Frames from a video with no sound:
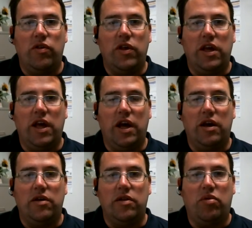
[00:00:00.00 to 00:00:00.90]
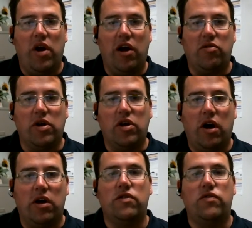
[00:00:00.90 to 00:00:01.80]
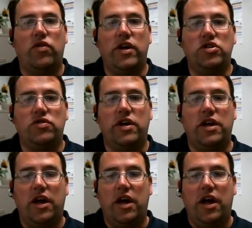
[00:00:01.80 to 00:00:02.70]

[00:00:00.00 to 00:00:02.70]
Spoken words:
the proximate cause of your injury,